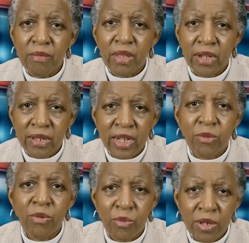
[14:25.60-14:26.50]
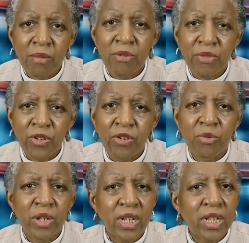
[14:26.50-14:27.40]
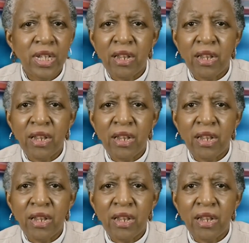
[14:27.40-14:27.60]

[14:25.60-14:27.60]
because that's what some of us do. Just get